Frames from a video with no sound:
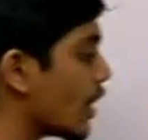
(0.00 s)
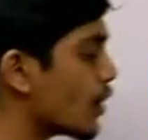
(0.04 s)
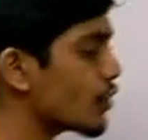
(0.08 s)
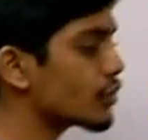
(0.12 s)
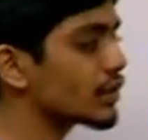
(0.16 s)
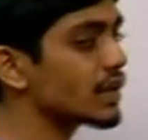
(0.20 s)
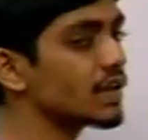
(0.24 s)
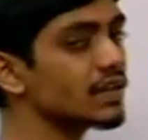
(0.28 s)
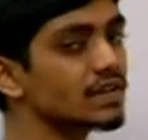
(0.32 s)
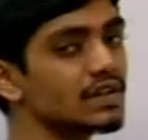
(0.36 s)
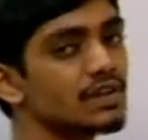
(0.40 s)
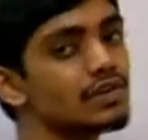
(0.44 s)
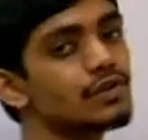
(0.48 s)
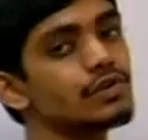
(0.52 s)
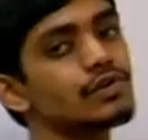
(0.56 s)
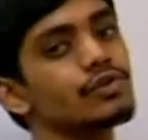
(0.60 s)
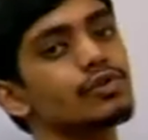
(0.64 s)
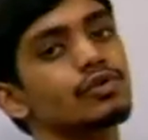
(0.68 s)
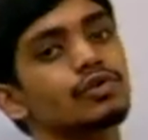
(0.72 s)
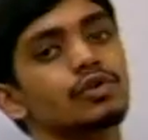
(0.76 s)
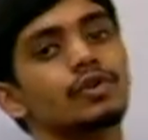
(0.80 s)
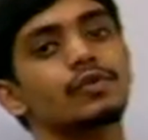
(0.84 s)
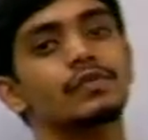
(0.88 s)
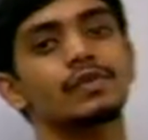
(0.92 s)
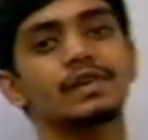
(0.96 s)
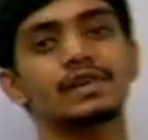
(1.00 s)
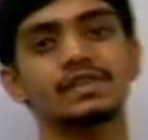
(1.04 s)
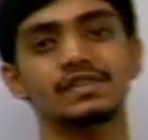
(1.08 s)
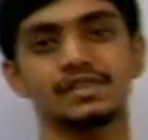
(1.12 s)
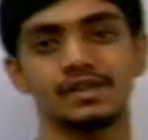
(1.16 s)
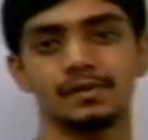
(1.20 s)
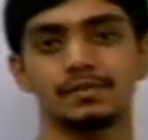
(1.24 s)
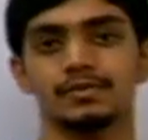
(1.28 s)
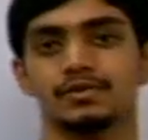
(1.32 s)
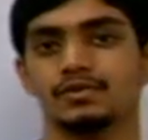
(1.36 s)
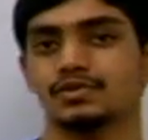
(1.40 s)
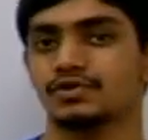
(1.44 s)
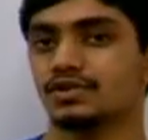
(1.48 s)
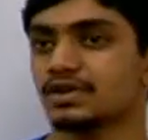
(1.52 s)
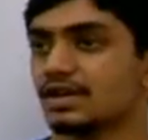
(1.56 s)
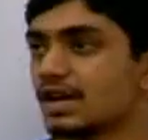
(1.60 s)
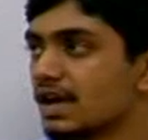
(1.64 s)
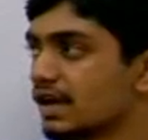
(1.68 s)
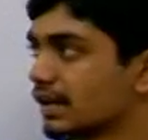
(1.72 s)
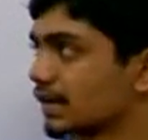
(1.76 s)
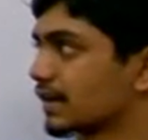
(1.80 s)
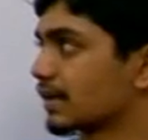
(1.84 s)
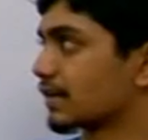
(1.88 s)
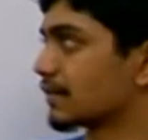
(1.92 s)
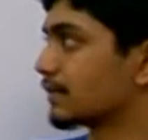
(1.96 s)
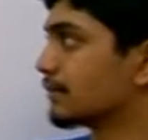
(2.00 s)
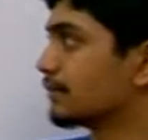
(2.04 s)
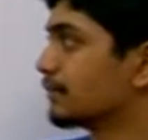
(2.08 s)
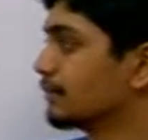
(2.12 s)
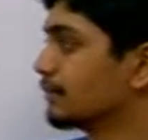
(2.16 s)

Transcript: How can this nucleophilic substitution occur?